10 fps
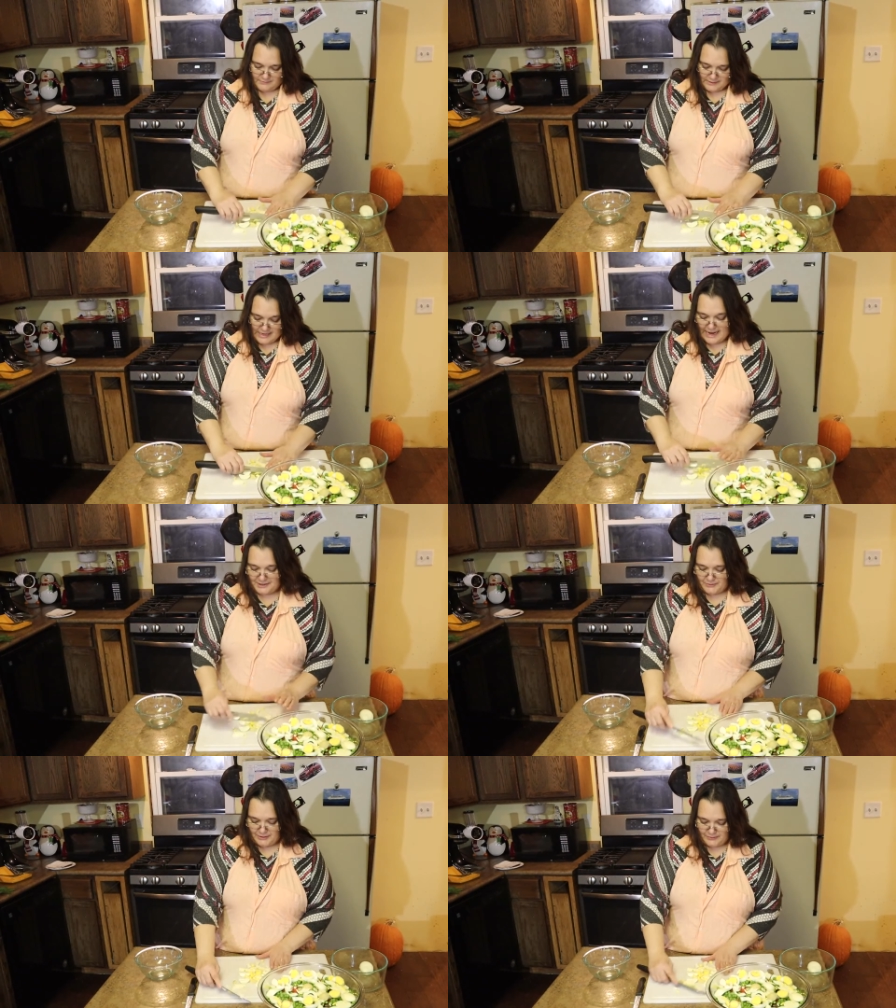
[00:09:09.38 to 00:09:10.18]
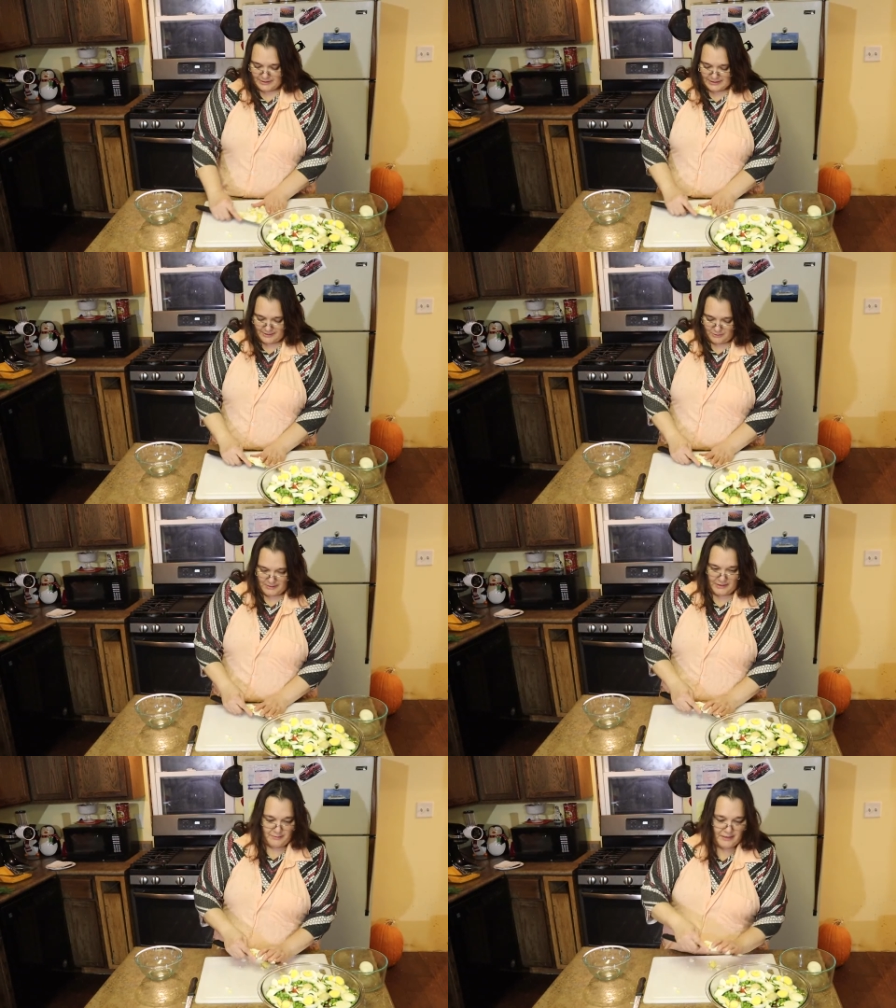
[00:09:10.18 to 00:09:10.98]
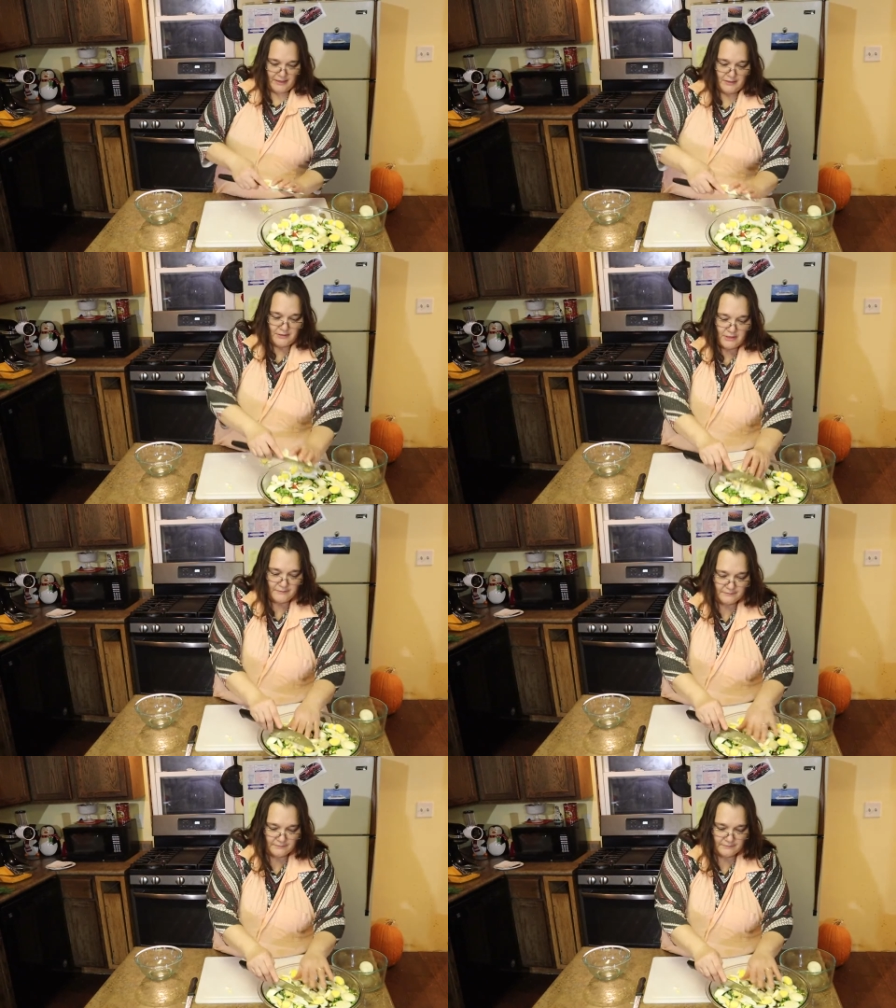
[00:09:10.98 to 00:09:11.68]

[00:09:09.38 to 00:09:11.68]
I do anyways. I don't know about anybody else.